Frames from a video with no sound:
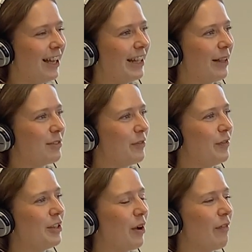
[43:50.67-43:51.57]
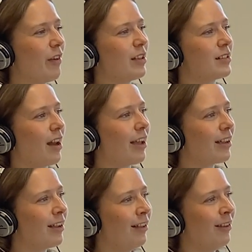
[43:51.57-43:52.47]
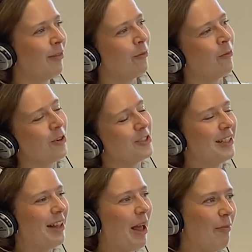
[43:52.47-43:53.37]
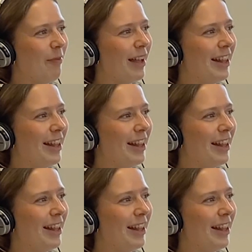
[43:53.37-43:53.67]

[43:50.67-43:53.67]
And there was a video of us watching them,